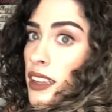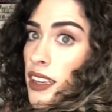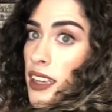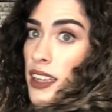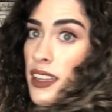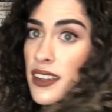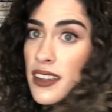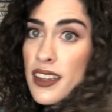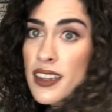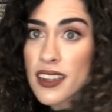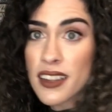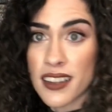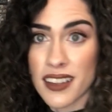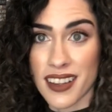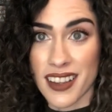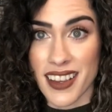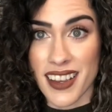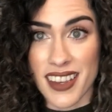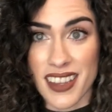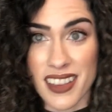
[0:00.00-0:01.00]
And then
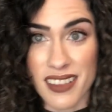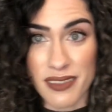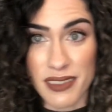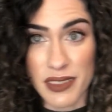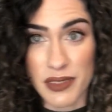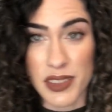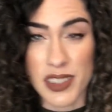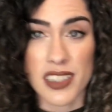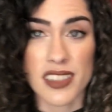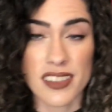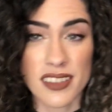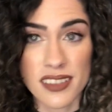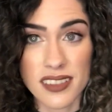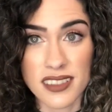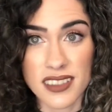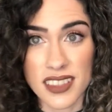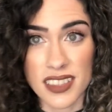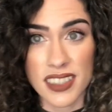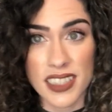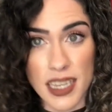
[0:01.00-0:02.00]
the eighth one, which is
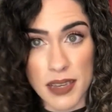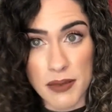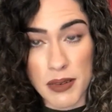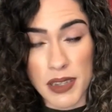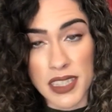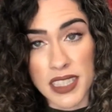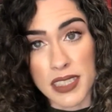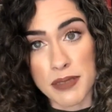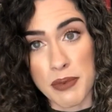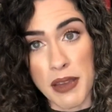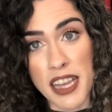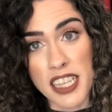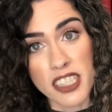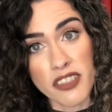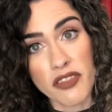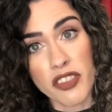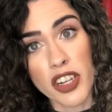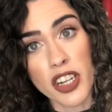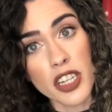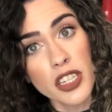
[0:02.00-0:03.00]
just came out this
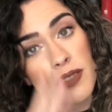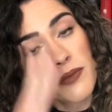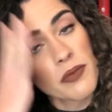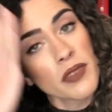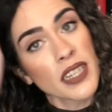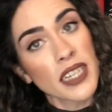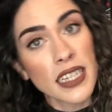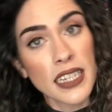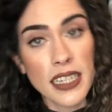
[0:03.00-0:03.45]
past fall.